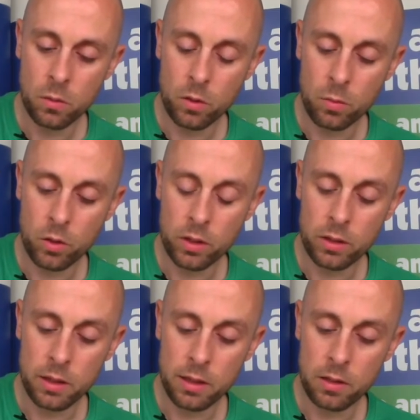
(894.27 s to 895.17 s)
I'm going to put
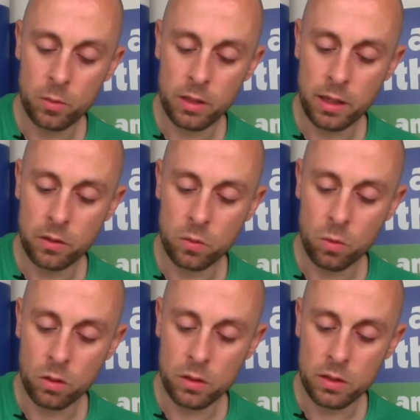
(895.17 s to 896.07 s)
it a little bit down to
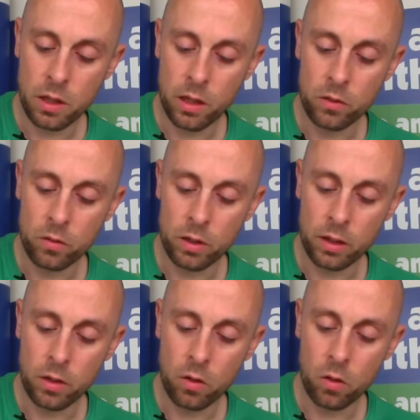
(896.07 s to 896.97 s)
one side or in
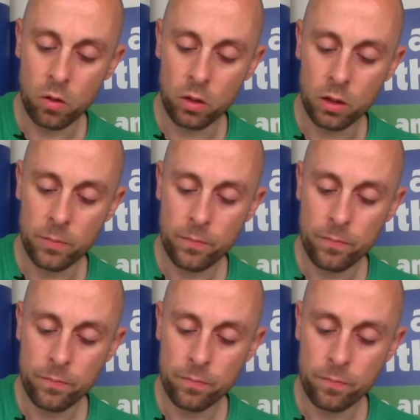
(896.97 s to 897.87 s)
a corner.
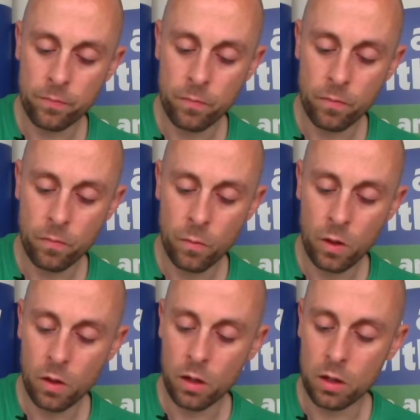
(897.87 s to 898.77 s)

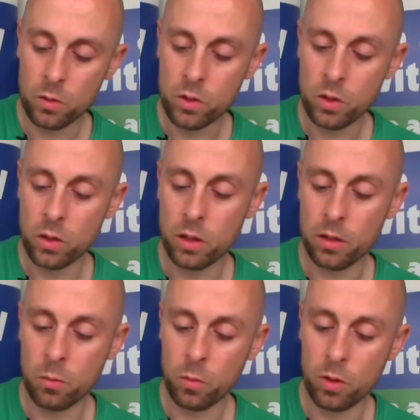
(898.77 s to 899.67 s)
I'll show you that
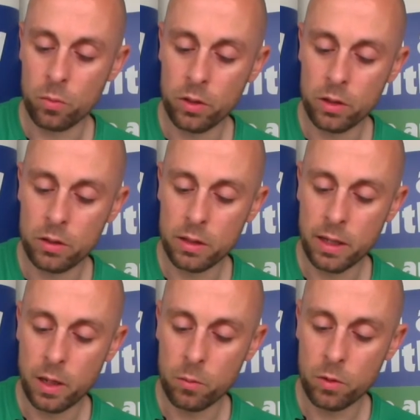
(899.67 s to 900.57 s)
in a moment. I'll bring that to the
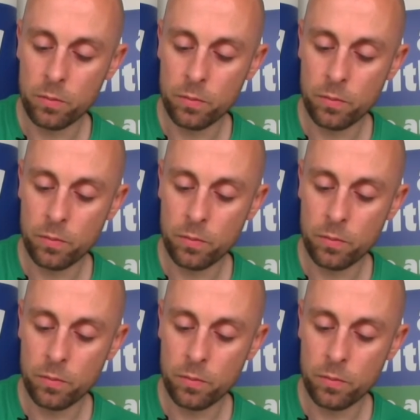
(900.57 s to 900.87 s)
camera.